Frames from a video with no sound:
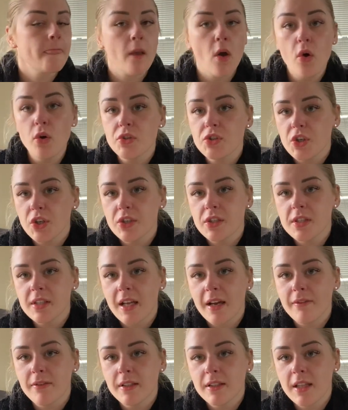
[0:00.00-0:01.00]
Also
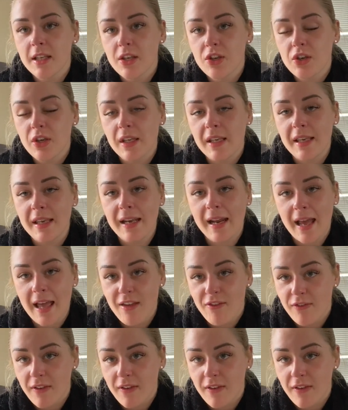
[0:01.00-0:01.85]
discovered that you can get hay